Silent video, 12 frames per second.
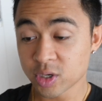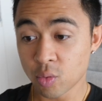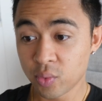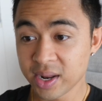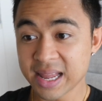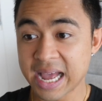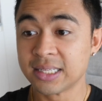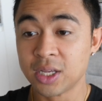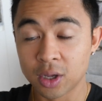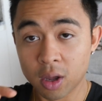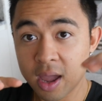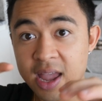you start
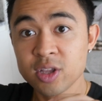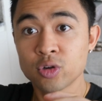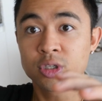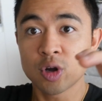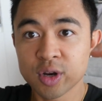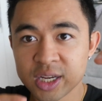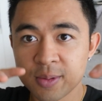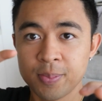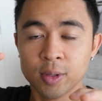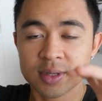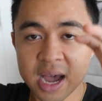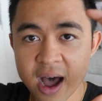realizing and you're starting to
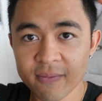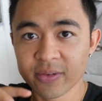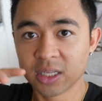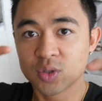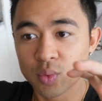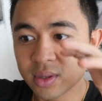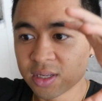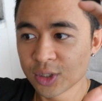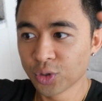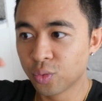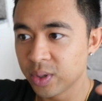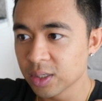build confidence with
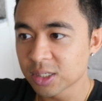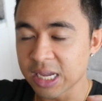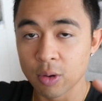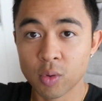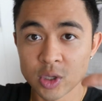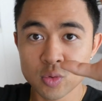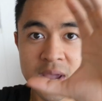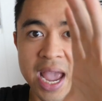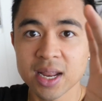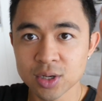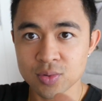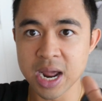digital real estate, what you
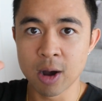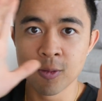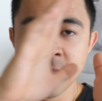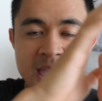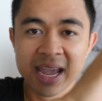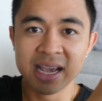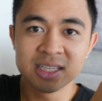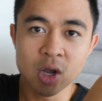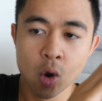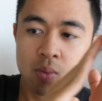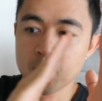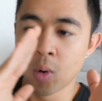can do now is
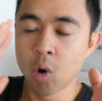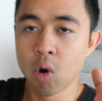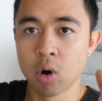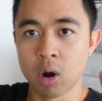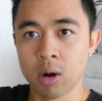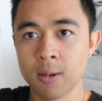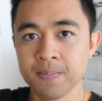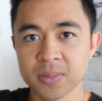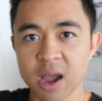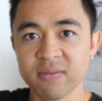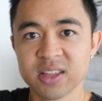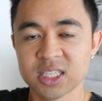own
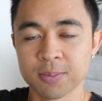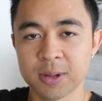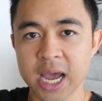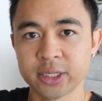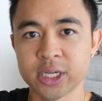more of the supply